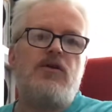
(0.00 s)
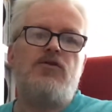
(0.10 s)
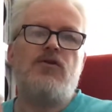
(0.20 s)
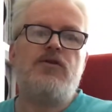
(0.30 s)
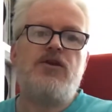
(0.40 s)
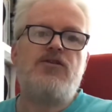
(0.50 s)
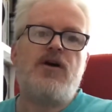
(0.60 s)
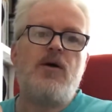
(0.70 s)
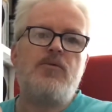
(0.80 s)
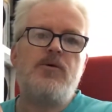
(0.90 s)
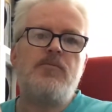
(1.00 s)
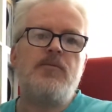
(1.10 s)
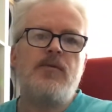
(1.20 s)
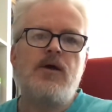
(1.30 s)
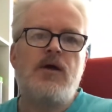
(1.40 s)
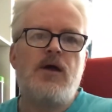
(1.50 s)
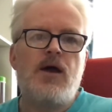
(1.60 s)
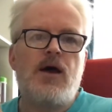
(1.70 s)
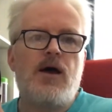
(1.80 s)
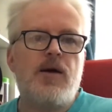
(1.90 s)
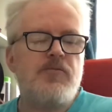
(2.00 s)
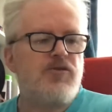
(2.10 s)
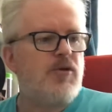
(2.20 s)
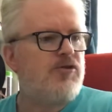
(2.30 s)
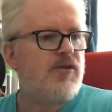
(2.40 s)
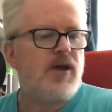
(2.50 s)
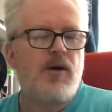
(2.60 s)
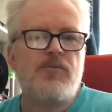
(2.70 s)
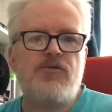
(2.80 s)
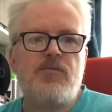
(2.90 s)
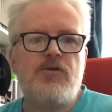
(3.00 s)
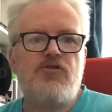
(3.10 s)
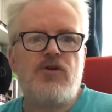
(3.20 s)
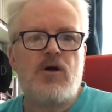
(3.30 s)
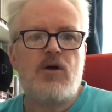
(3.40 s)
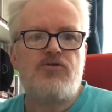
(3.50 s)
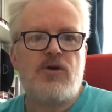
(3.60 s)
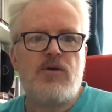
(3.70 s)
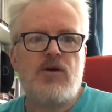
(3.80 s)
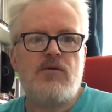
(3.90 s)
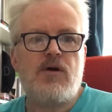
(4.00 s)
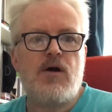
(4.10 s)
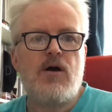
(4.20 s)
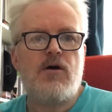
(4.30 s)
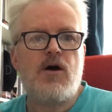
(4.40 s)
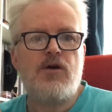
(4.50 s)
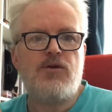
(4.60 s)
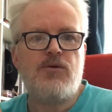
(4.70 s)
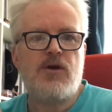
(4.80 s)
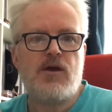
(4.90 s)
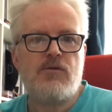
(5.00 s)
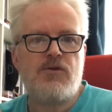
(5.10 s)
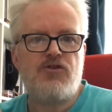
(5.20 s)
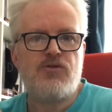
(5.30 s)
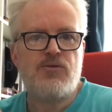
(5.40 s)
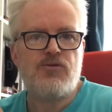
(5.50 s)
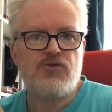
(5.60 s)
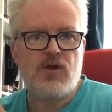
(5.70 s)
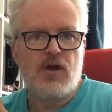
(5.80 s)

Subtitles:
on this album. So most of the albums I'll show here are UK originals,